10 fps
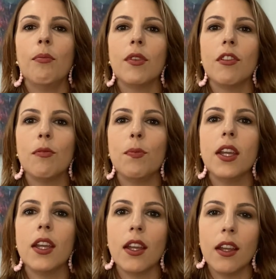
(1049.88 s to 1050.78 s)

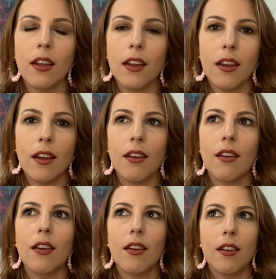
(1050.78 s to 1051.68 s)
Speaking
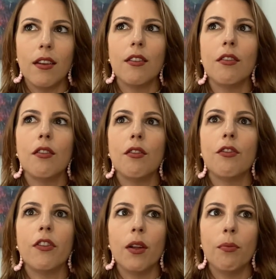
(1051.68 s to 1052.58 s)

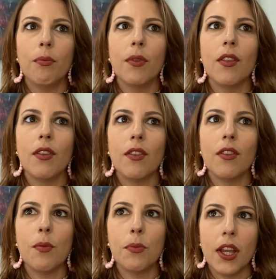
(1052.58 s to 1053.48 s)
from
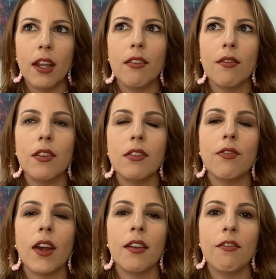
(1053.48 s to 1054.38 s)
the place of the
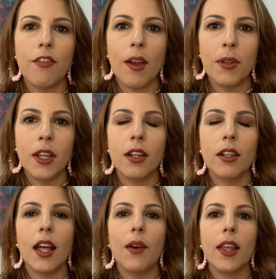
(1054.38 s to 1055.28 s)
divine feminine,
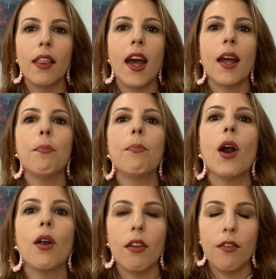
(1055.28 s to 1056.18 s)
allowing that
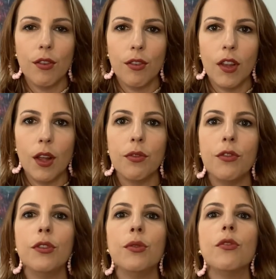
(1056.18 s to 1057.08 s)
part of yourself
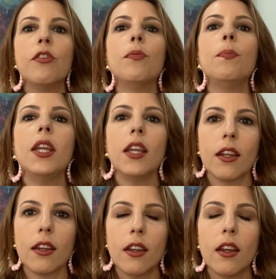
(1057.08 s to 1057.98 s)
to
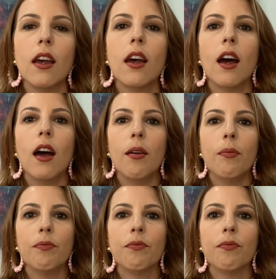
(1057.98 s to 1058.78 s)
speak out